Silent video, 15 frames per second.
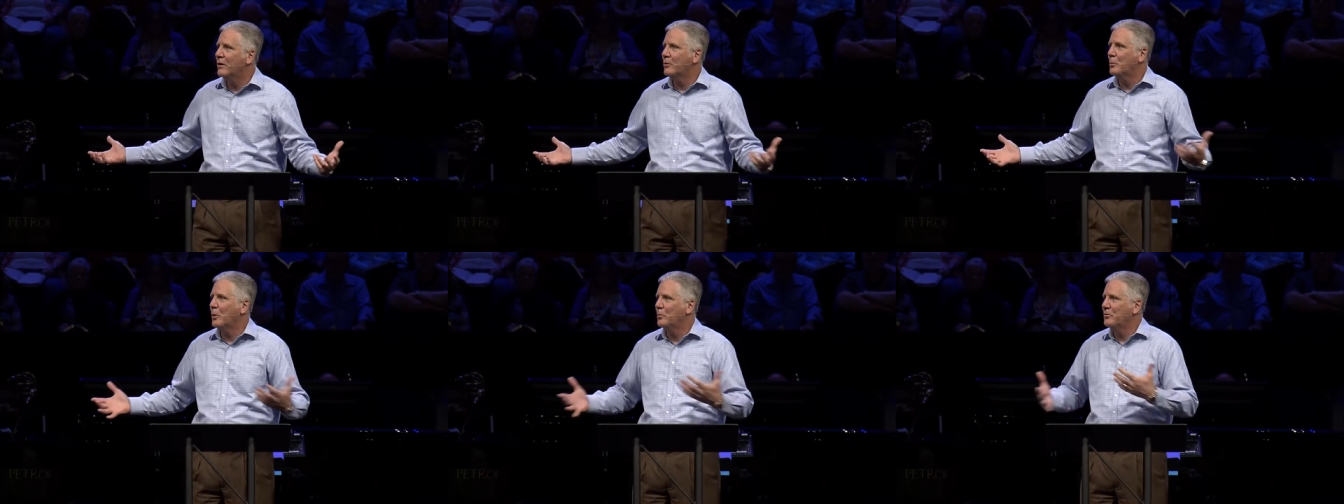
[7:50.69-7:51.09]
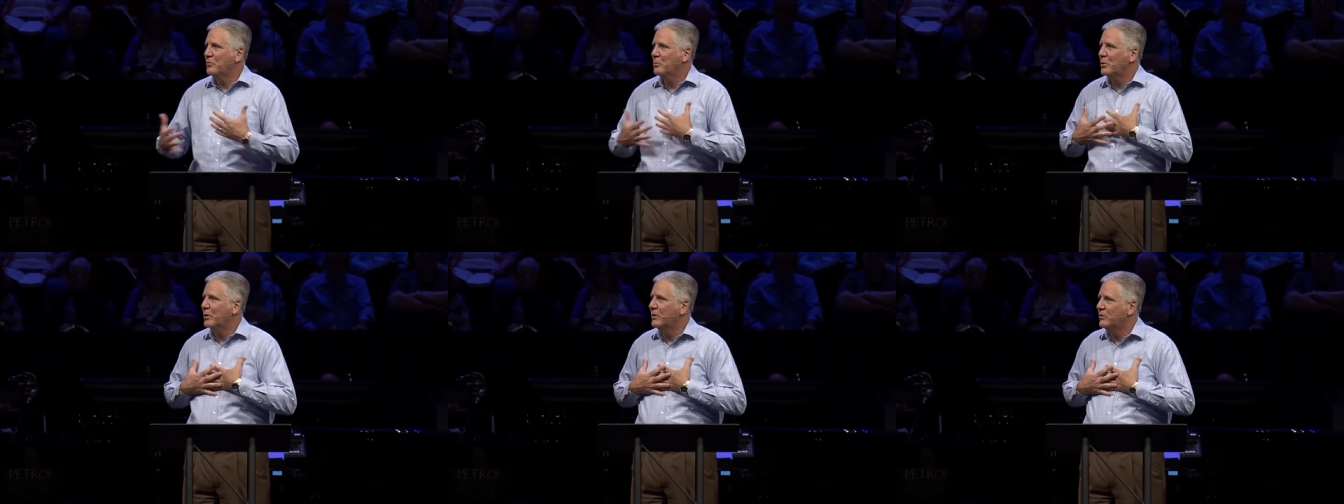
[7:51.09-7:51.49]
The purpose of
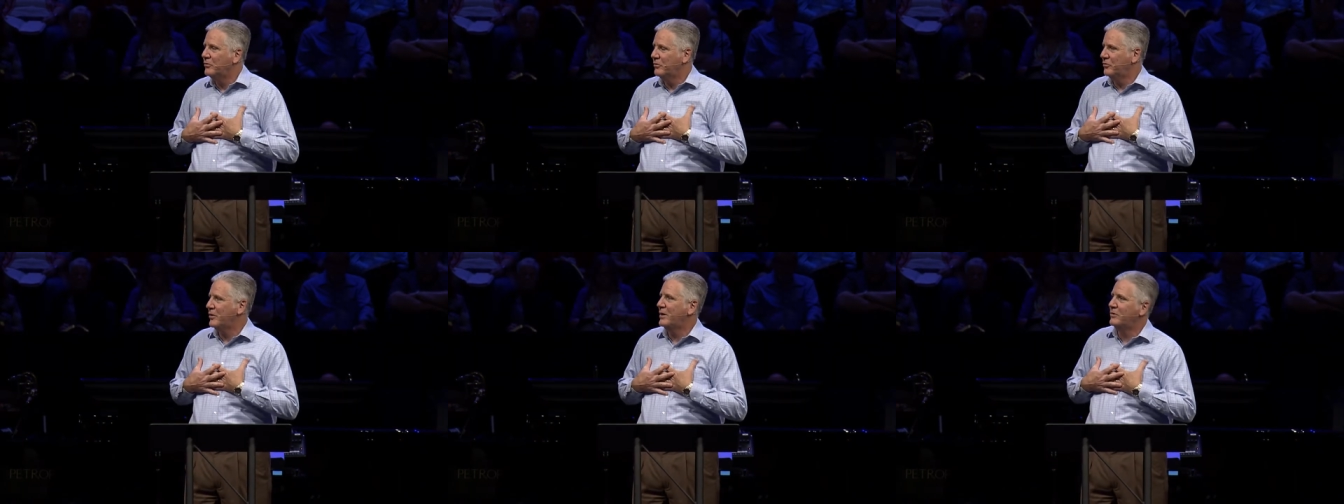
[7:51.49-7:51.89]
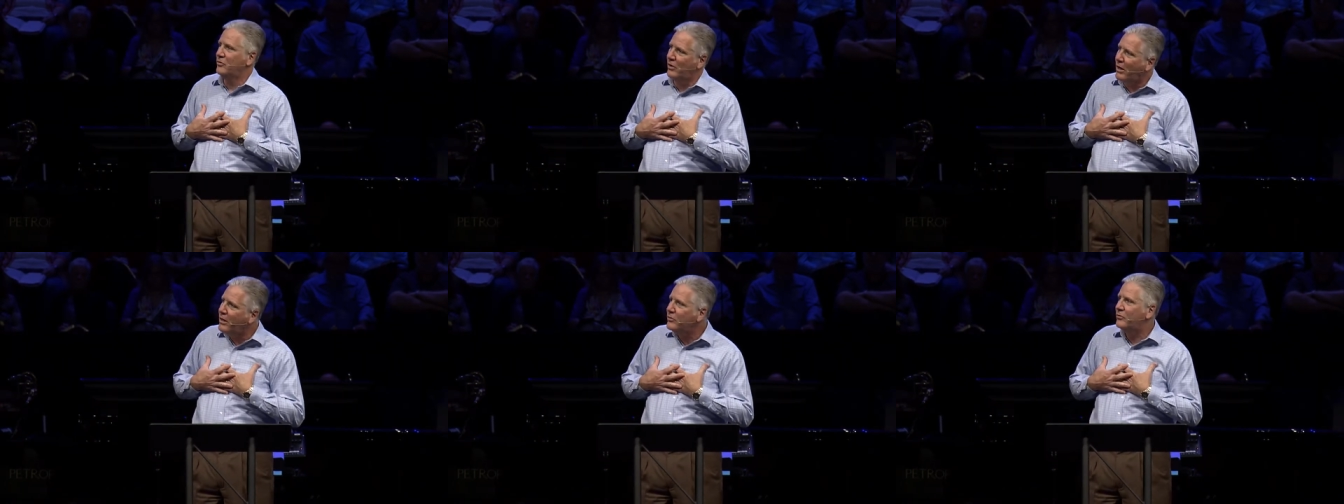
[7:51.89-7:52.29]
prayer is to change
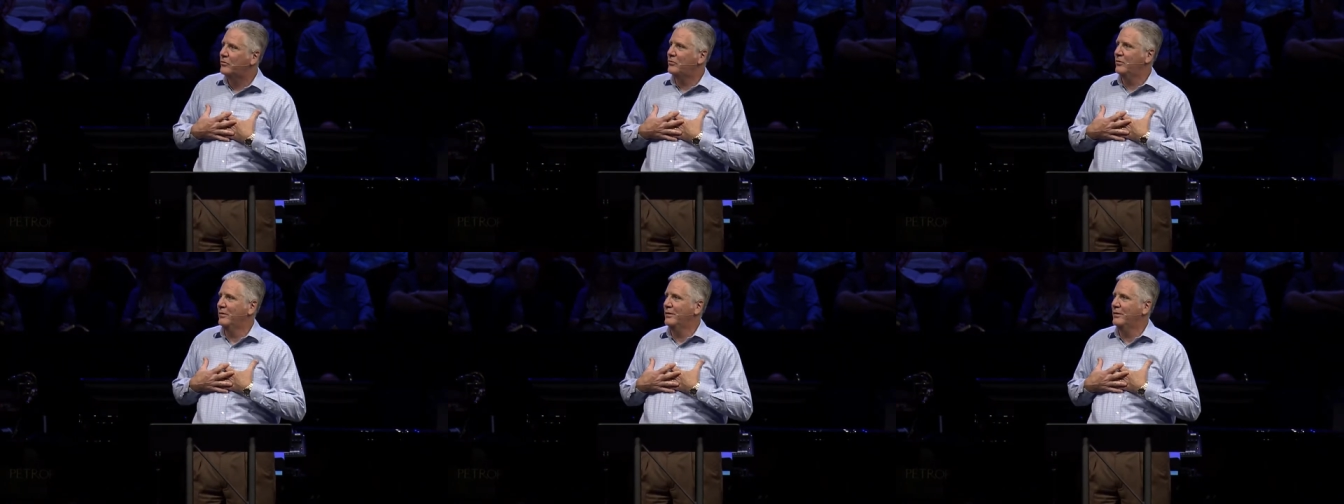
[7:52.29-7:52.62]
us.